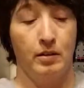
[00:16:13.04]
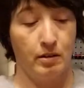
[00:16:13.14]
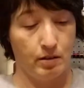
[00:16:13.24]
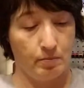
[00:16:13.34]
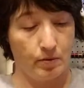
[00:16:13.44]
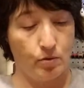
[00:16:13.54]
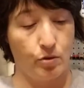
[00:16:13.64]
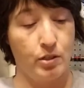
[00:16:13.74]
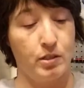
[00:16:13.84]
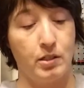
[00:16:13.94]
Um, of
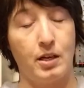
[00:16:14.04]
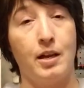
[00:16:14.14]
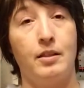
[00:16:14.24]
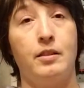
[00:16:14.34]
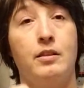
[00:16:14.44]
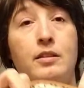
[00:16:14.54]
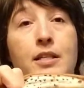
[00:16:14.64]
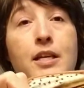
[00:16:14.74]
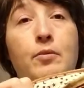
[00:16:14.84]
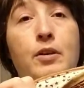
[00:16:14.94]
course, it's got the
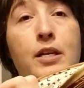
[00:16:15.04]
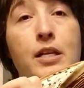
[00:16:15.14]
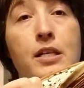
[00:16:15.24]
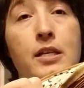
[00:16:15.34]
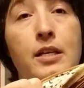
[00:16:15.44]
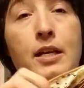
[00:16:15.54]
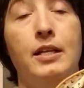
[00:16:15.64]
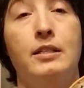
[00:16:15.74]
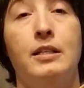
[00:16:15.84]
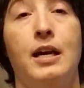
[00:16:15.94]
D-ring
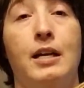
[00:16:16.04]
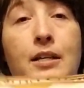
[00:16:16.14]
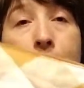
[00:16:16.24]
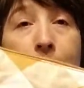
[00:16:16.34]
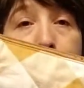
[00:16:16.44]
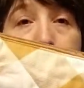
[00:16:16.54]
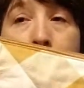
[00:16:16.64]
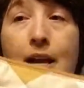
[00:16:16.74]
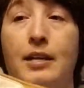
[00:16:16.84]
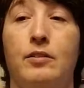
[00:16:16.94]
inside and, and the
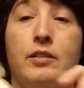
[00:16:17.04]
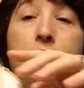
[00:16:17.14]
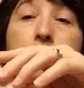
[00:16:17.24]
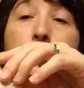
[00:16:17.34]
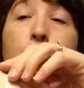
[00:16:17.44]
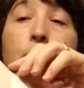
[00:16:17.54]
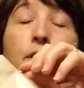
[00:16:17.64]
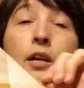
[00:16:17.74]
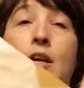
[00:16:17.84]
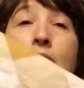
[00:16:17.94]
handle, and it's zippered.
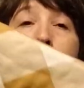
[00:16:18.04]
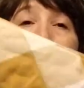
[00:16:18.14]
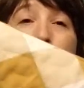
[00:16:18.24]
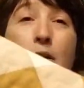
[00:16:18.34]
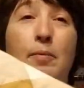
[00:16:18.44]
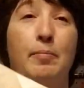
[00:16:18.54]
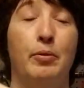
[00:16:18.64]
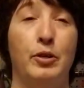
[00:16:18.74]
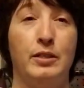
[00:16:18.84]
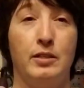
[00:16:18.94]
And I will be
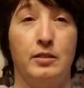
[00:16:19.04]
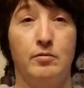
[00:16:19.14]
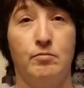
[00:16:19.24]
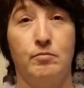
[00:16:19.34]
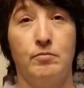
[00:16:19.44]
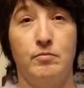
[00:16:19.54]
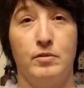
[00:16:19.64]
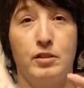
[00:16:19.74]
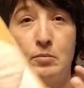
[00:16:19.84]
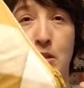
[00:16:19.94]
putting
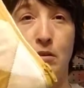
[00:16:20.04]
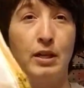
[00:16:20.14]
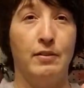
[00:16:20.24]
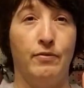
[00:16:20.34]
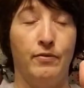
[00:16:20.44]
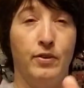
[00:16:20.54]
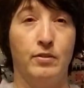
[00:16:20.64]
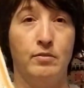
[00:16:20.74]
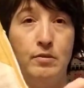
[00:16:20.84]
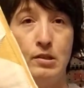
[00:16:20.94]
some little leaf
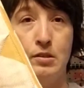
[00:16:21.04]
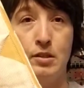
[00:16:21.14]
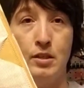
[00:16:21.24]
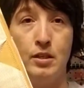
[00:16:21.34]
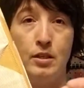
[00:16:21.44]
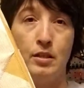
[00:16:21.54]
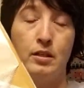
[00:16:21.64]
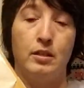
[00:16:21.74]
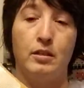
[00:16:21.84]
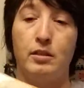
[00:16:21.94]

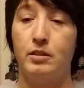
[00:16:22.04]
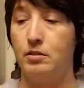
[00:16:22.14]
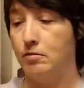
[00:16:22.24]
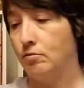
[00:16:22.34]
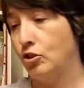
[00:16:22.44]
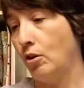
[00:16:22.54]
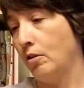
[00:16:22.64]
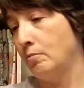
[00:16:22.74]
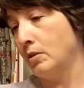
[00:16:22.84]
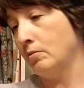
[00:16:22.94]
uh,
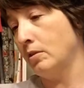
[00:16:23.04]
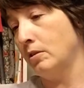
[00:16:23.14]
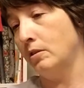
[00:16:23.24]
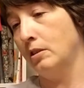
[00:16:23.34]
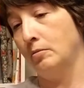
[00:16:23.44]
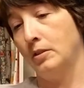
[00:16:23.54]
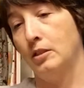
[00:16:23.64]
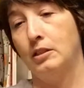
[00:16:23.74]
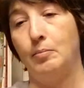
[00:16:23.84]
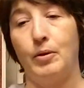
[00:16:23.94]
charms on the, the,
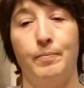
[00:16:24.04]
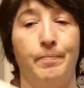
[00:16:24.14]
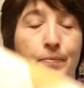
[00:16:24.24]
the zipper.